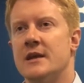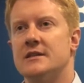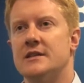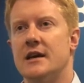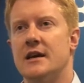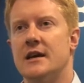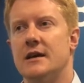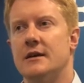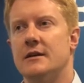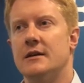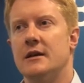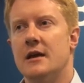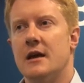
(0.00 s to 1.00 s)
to
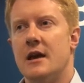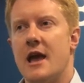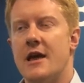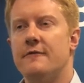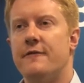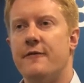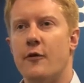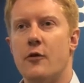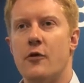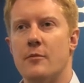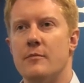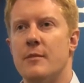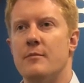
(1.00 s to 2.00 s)

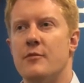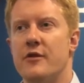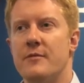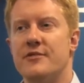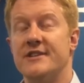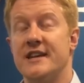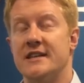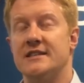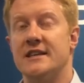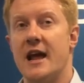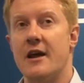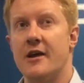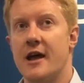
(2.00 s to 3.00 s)
inform marine protected
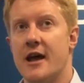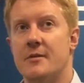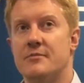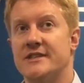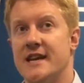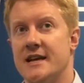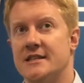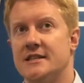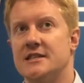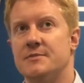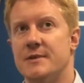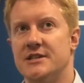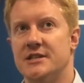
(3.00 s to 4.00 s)
area and protected
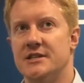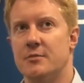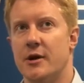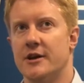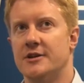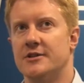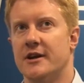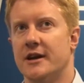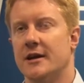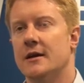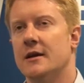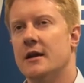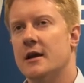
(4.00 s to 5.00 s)
species monitoring.
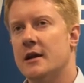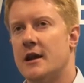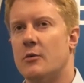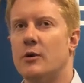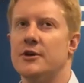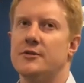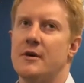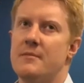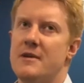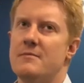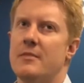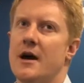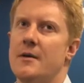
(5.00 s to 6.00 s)
Now what do I
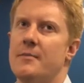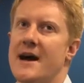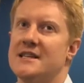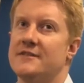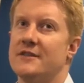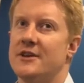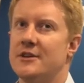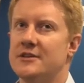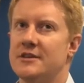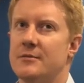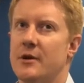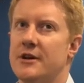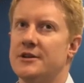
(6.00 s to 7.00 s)
mean by passive
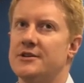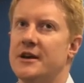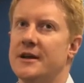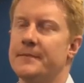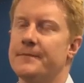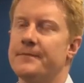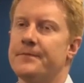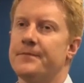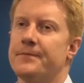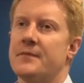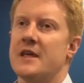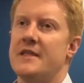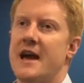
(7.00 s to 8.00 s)
acoustic monitoring?
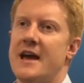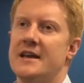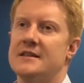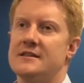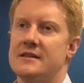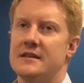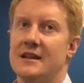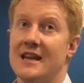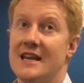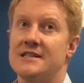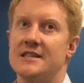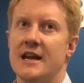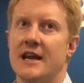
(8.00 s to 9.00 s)
That is
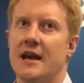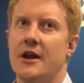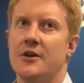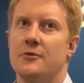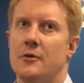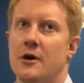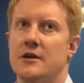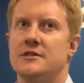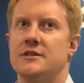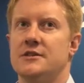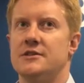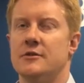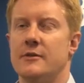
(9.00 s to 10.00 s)
listening
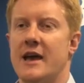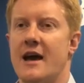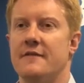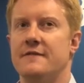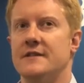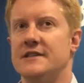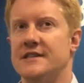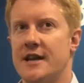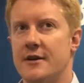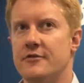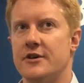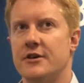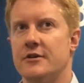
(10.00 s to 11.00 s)
underwater. So we have
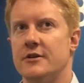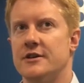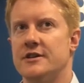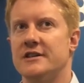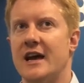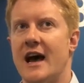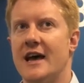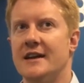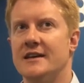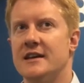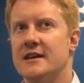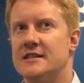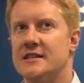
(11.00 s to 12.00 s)
sound recorders and
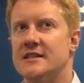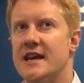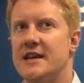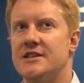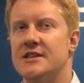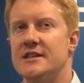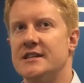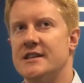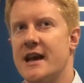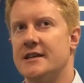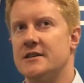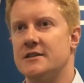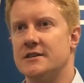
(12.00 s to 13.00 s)
cetacean
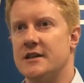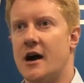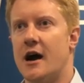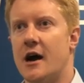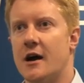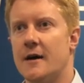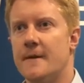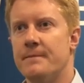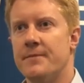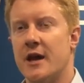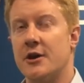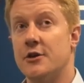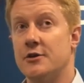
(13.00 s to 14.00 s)
detectors that are
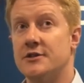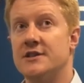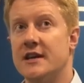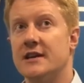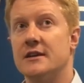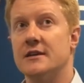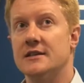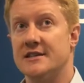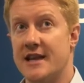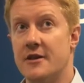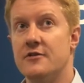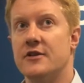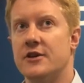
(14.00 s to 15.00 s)
acoustic
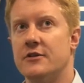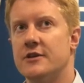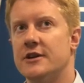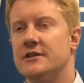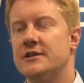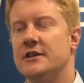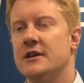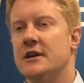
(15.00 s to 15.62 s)
sound recorders.